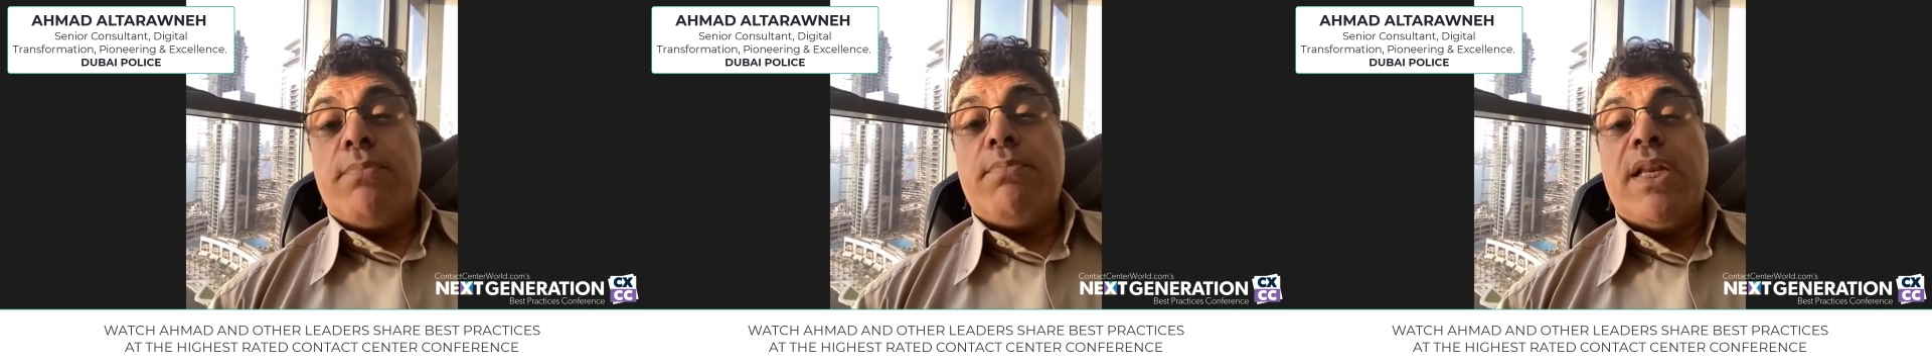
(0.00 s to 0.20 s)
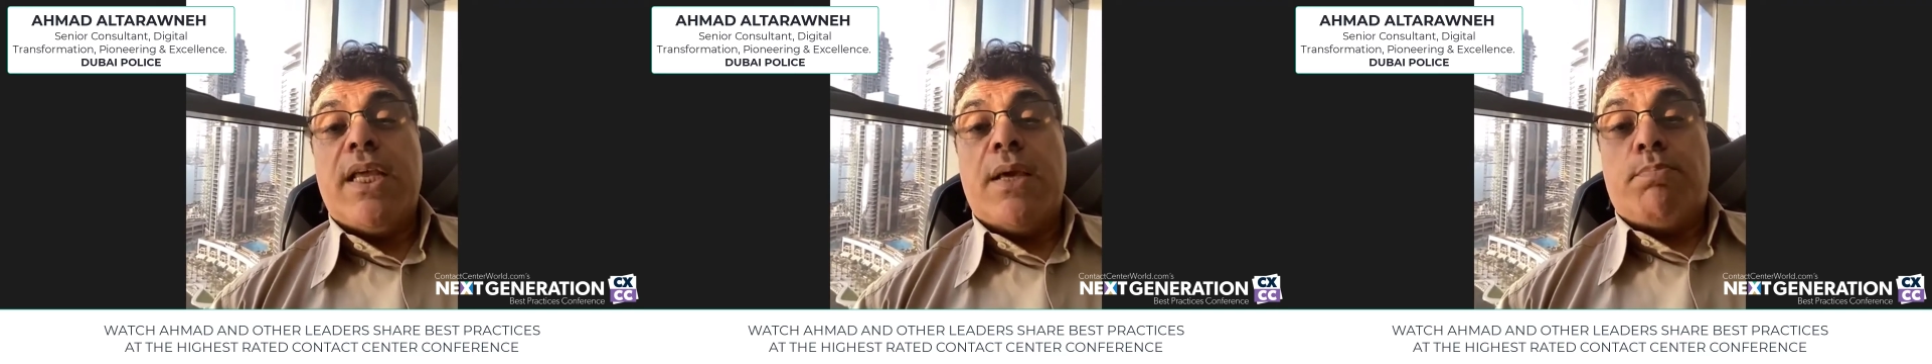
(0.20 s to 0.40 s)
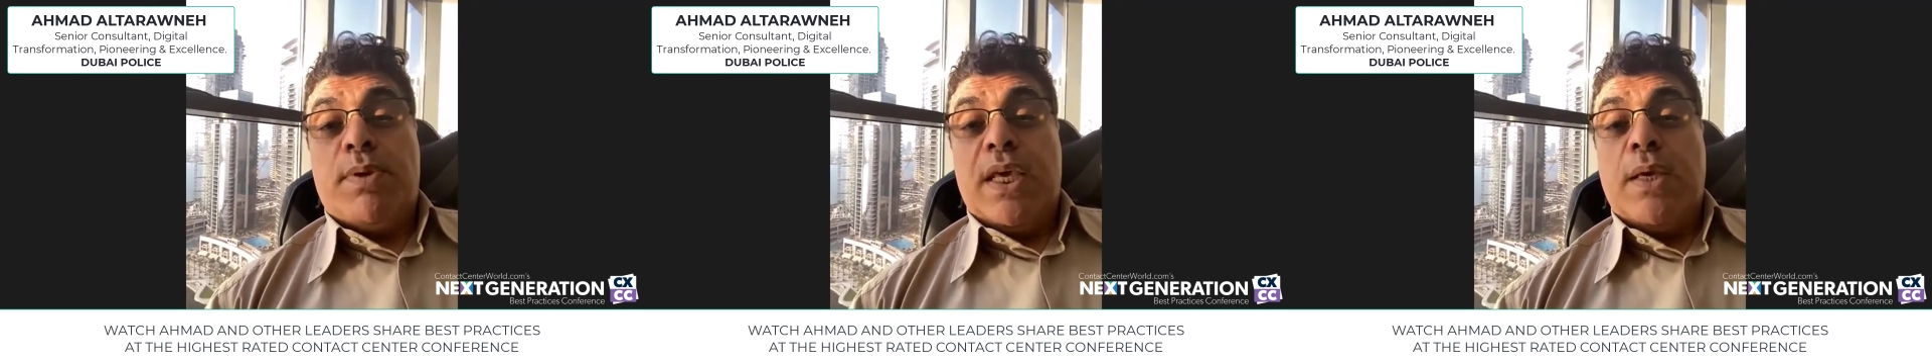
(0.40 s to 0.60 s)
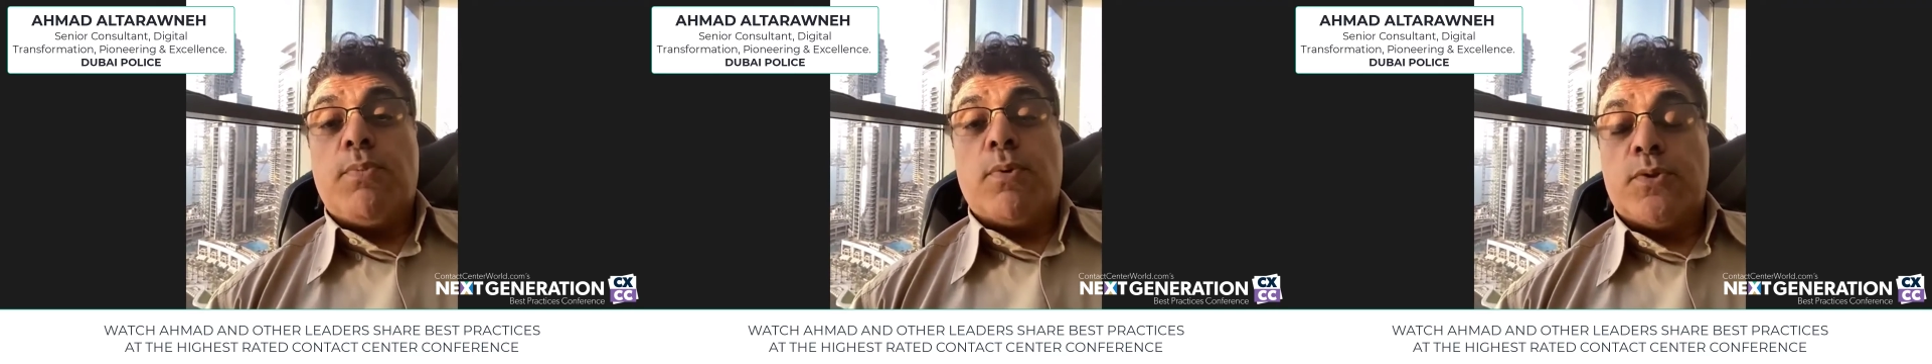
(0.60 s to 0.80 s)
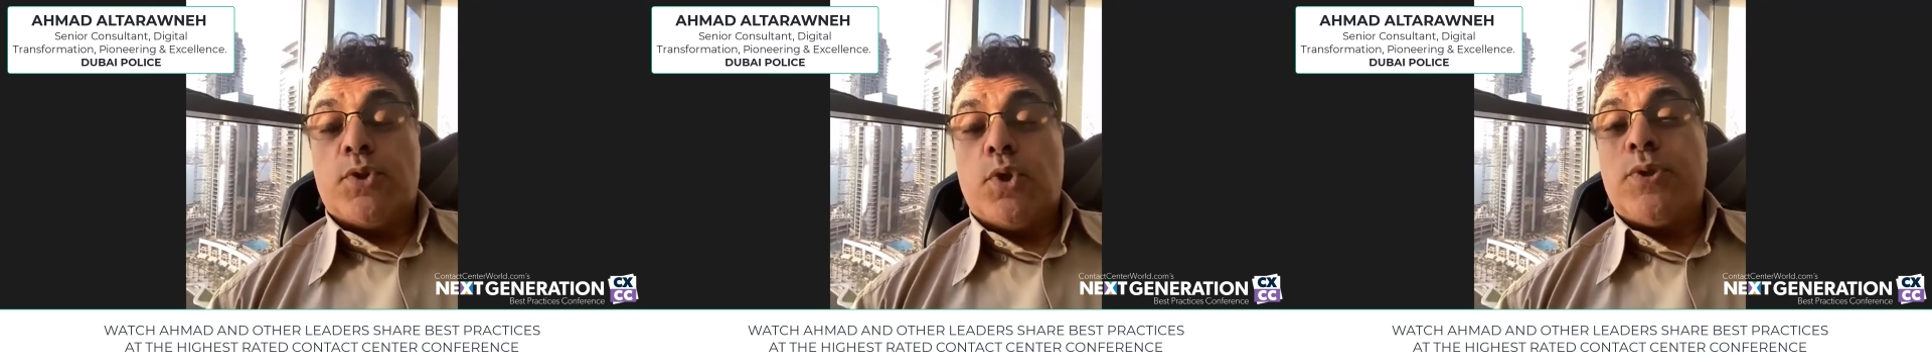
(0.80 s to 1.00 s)
million
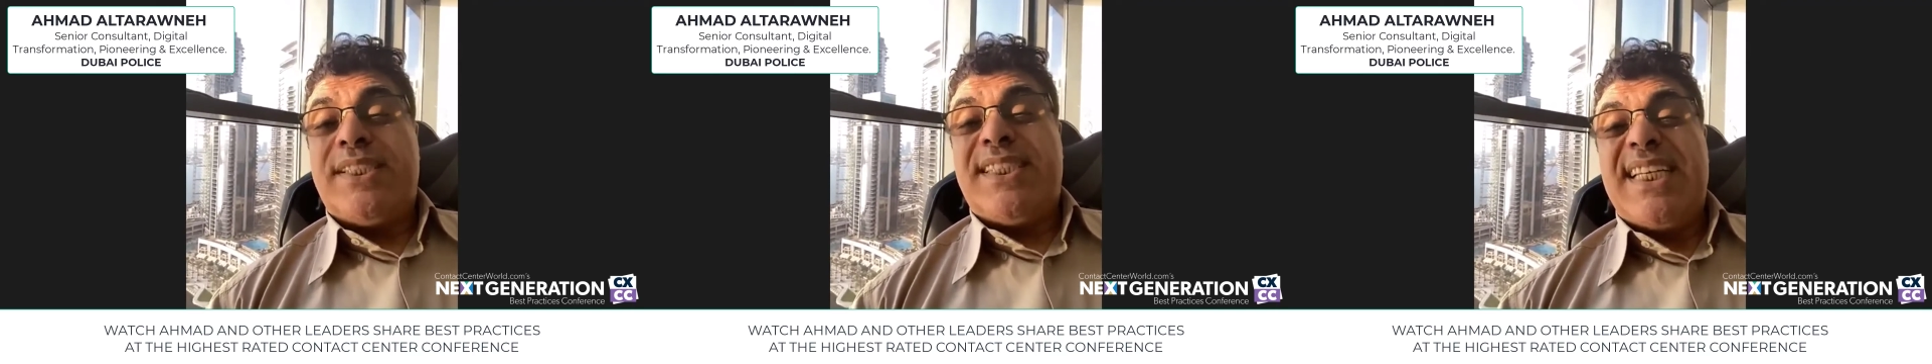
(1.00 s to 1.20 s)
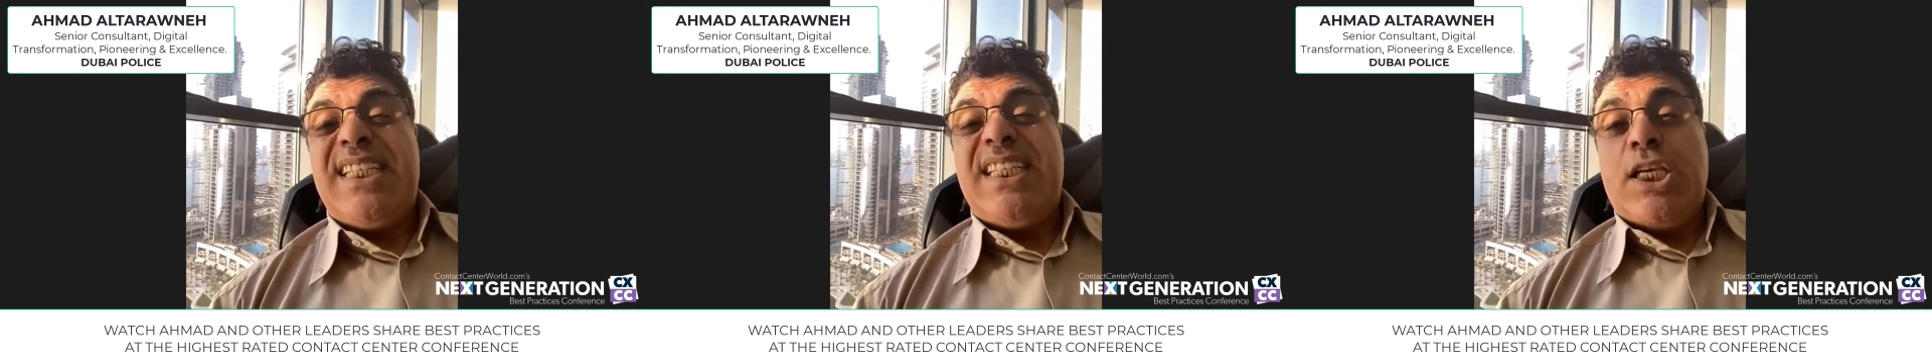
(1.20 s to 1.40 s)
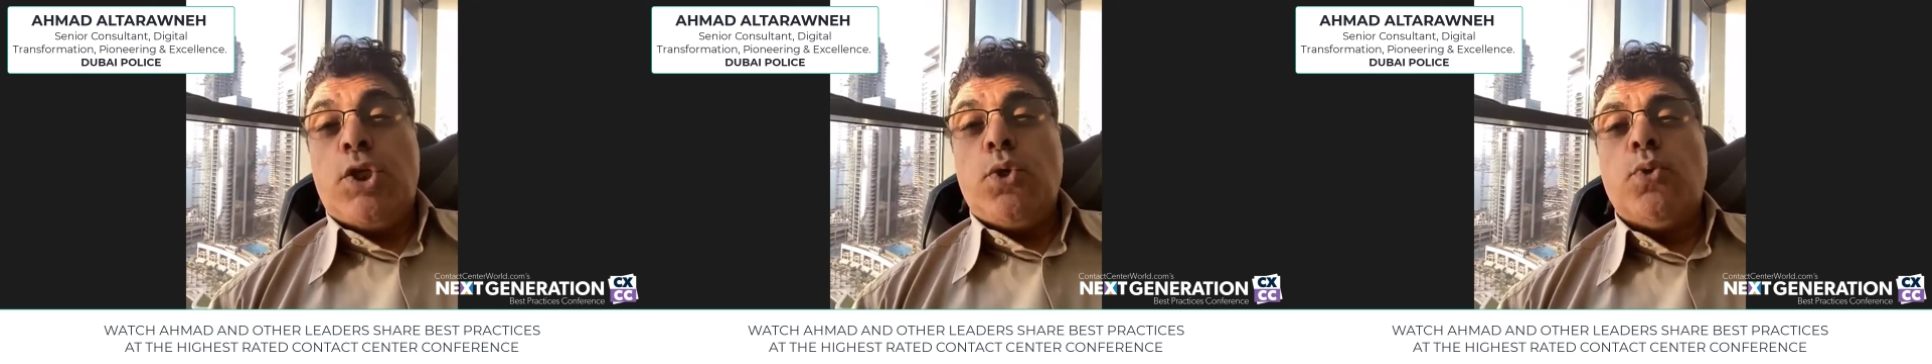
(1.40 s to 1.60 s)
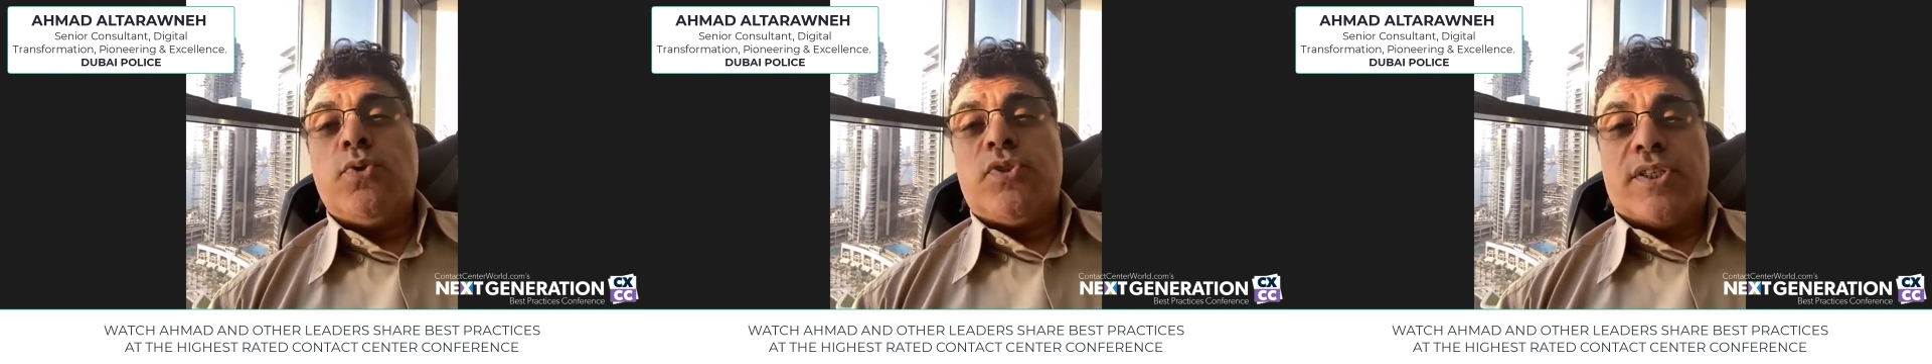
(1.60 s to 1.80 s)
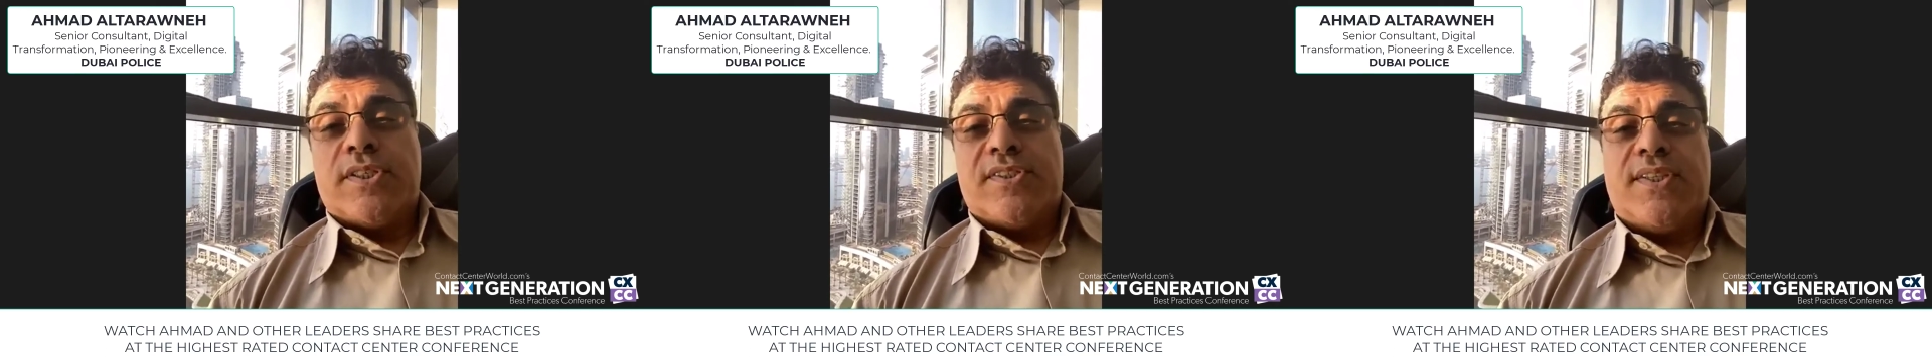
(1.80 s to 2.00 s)
people. So the city
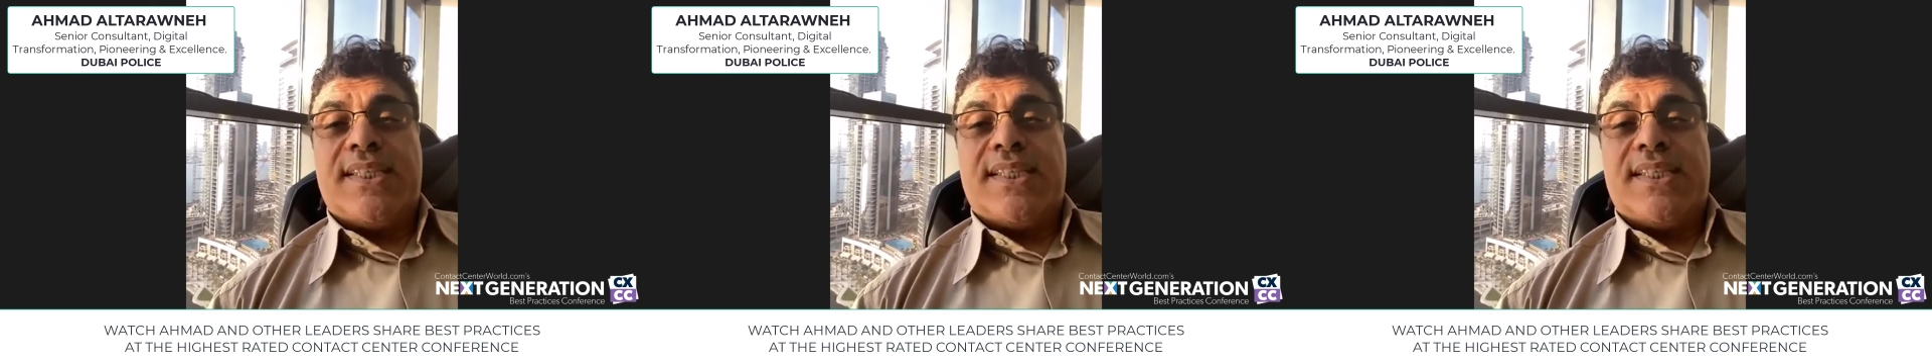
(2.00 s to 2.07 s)
users